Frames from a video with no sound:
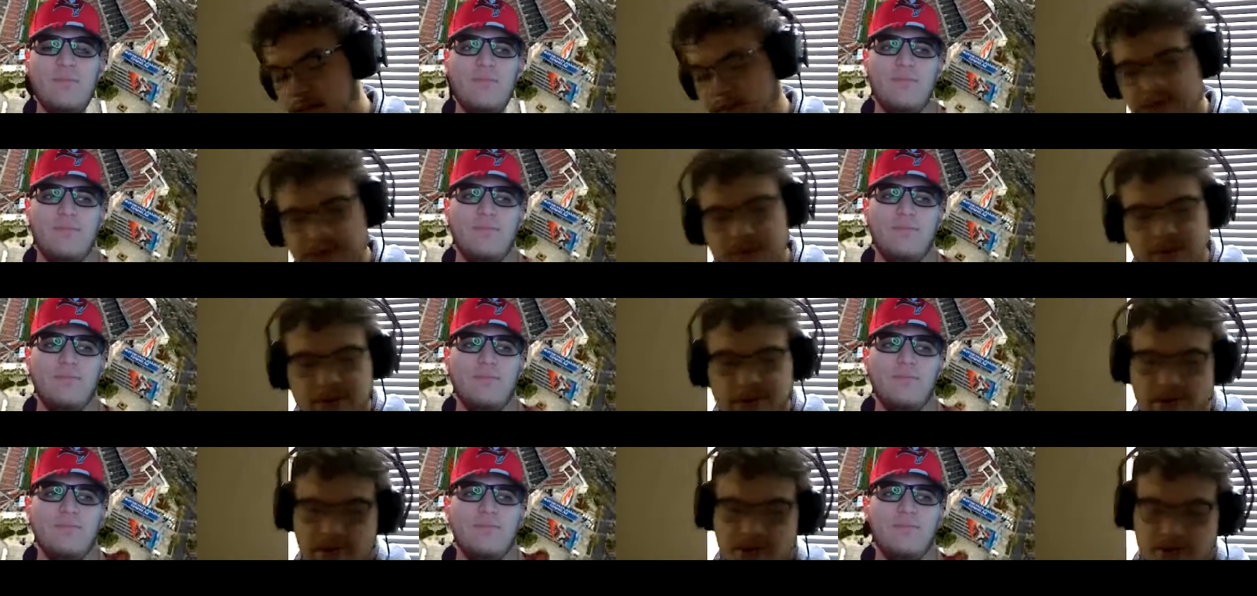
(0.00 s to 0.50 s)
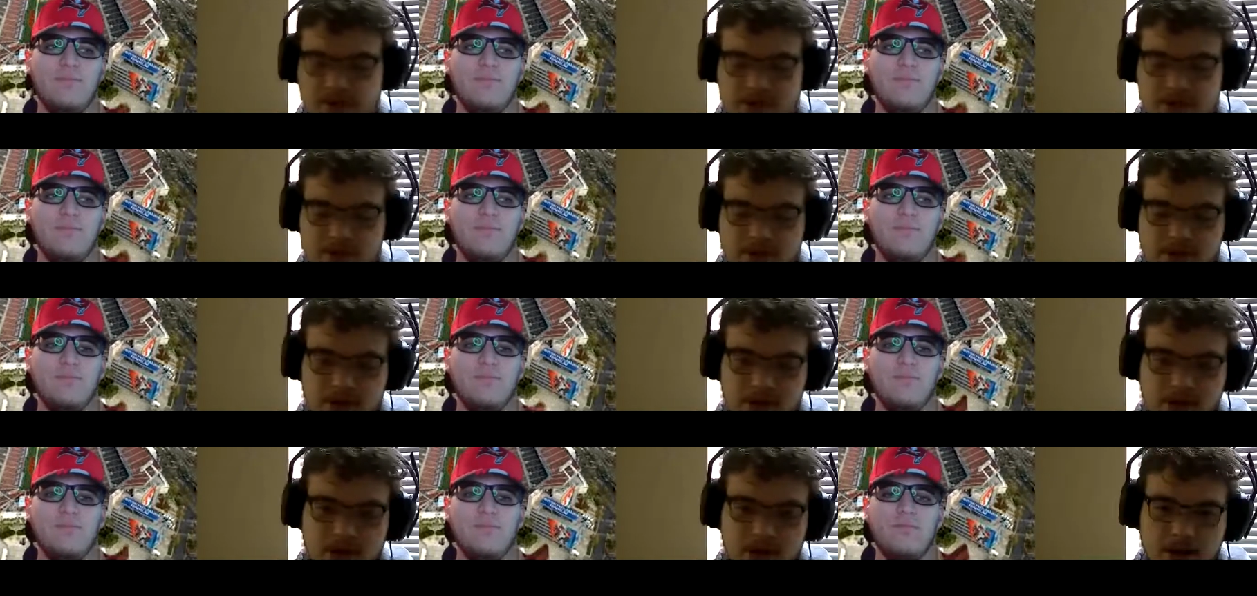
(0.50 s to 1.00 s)
Speaker 1: You know the drill.
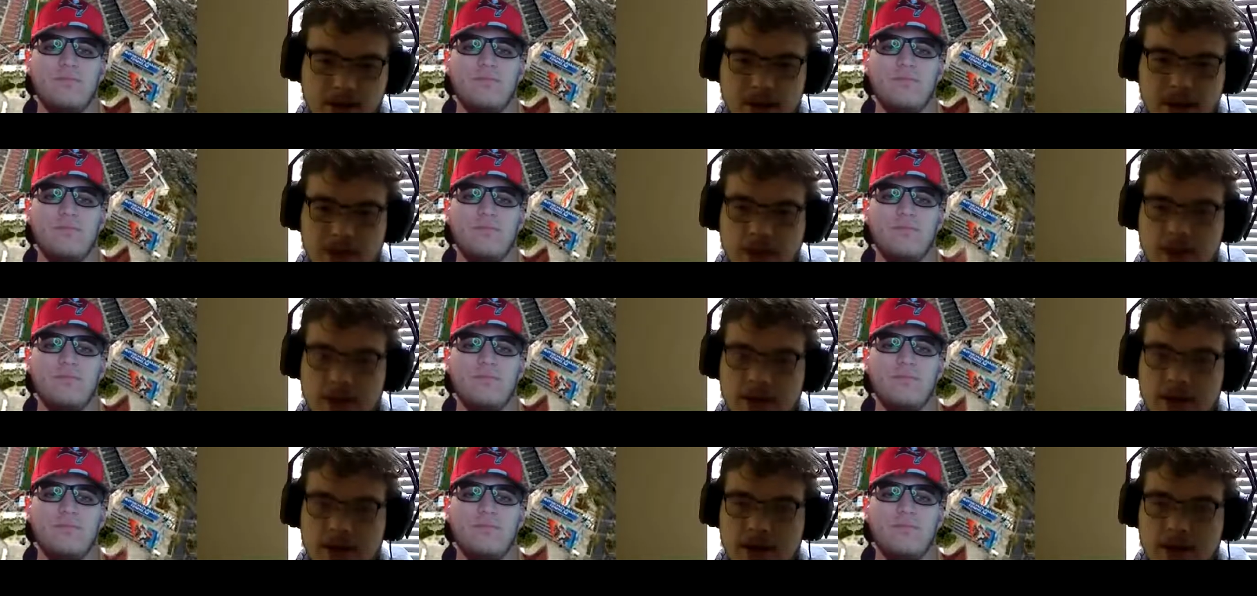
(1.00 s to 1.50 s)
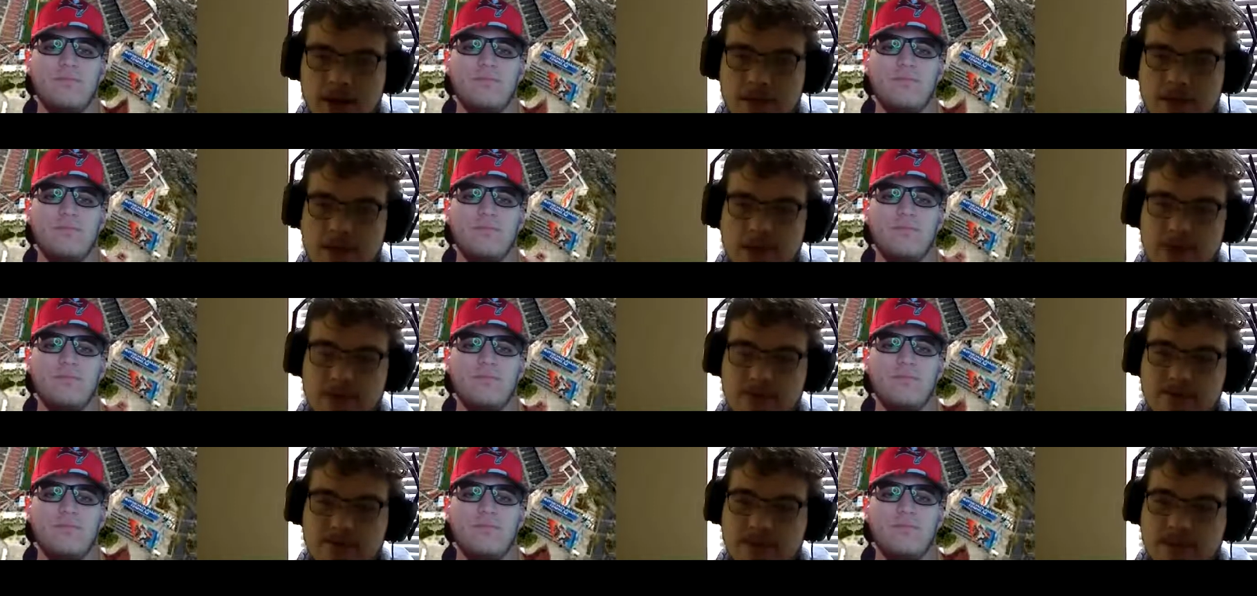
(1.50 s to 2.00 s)
Go
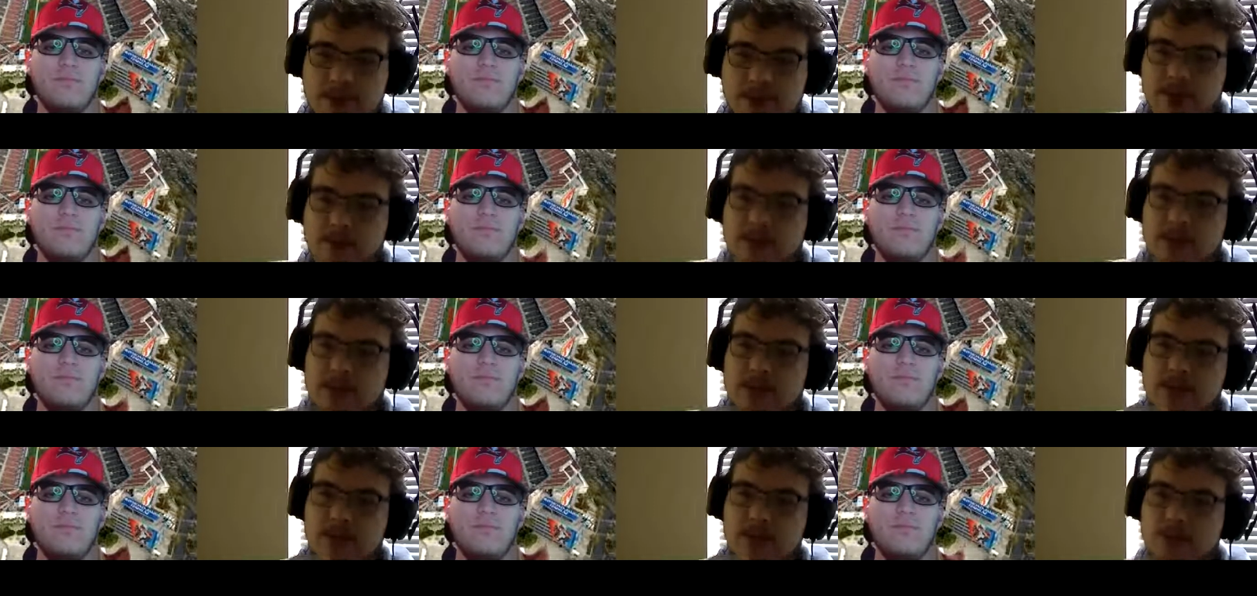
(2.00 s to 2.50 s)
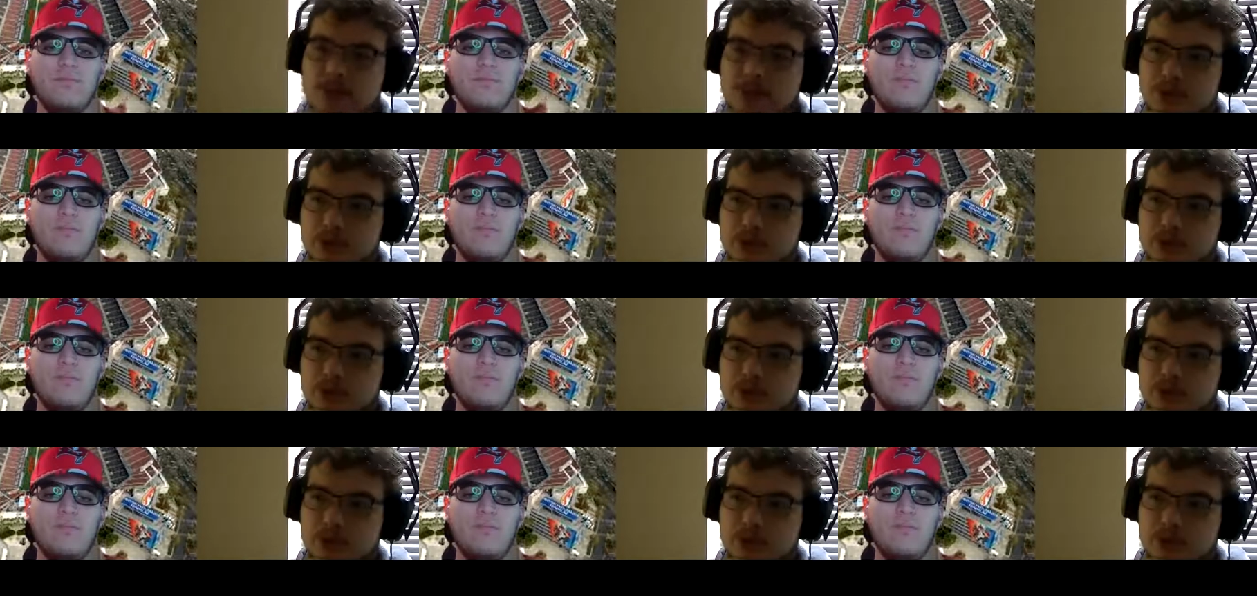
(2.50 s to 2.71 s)
ahead and follow us on social